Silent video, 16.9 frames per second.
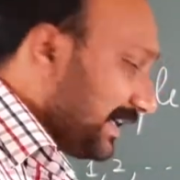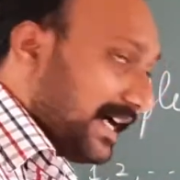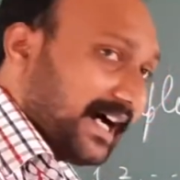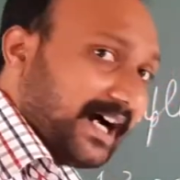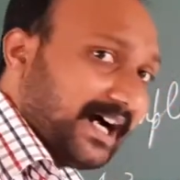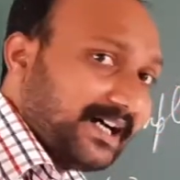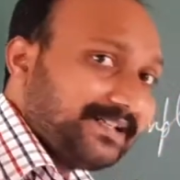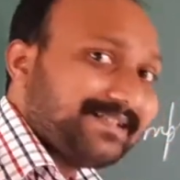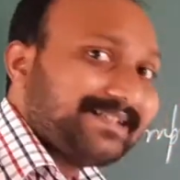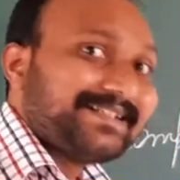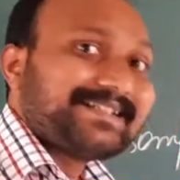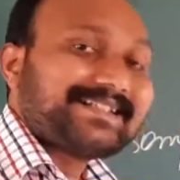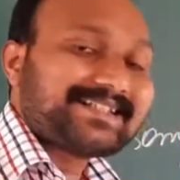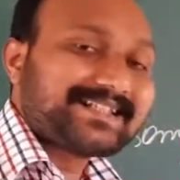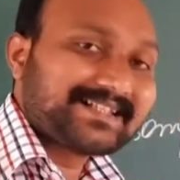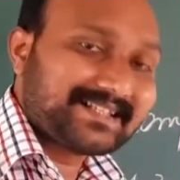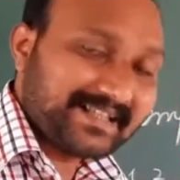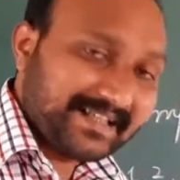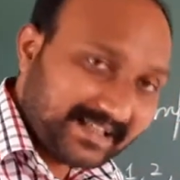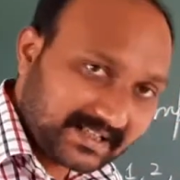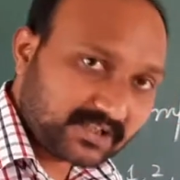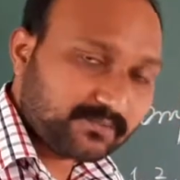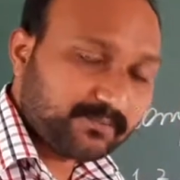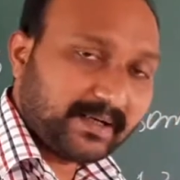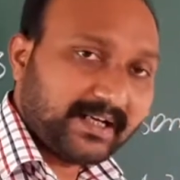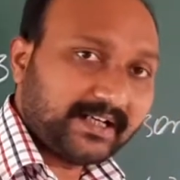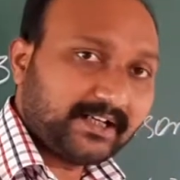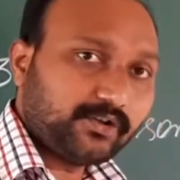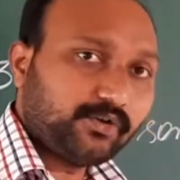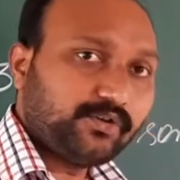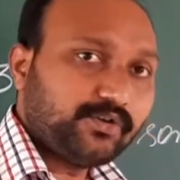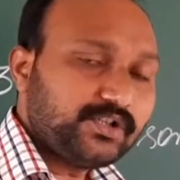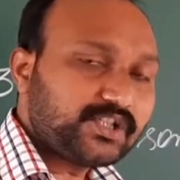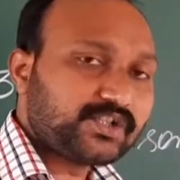are 6
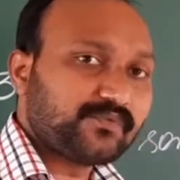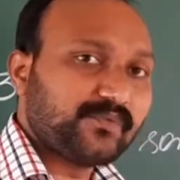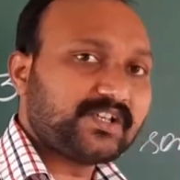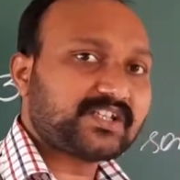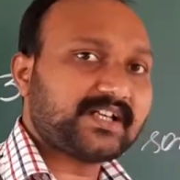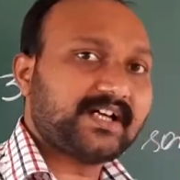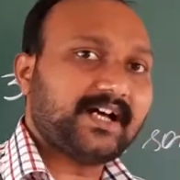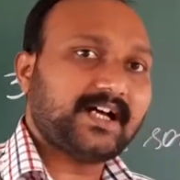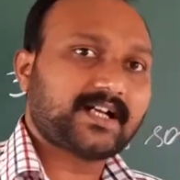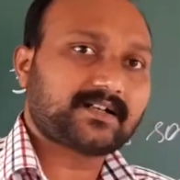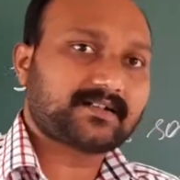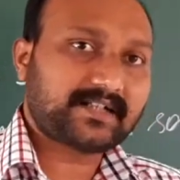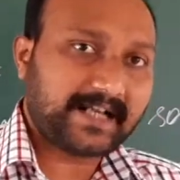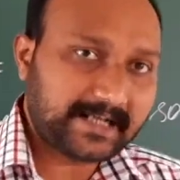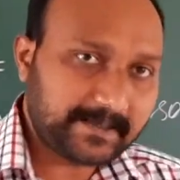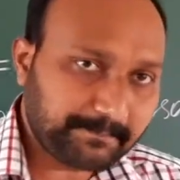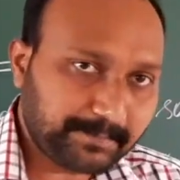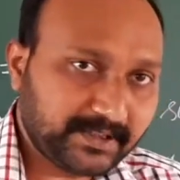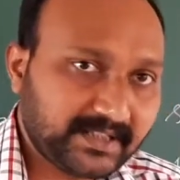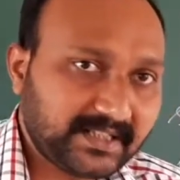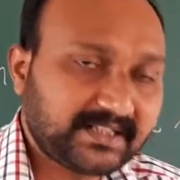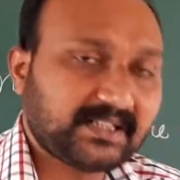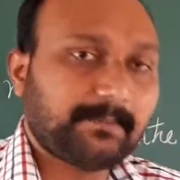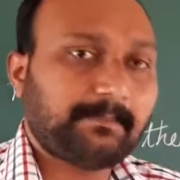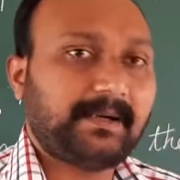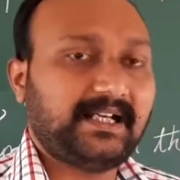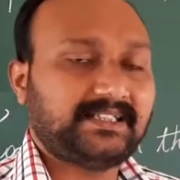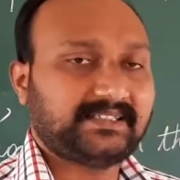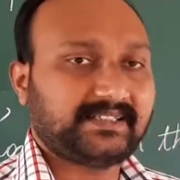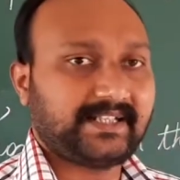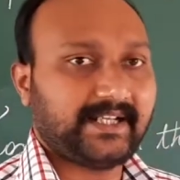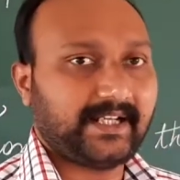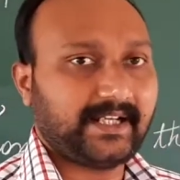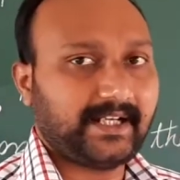mangoes which are ripened in the
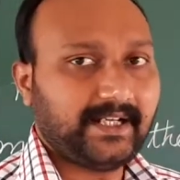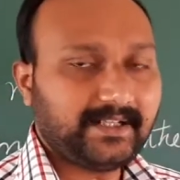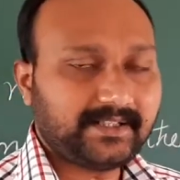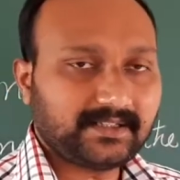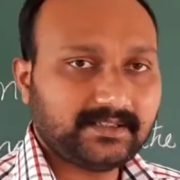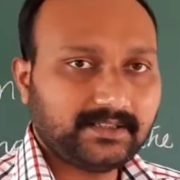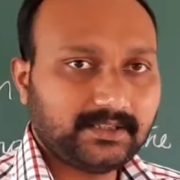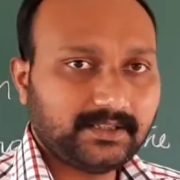basket,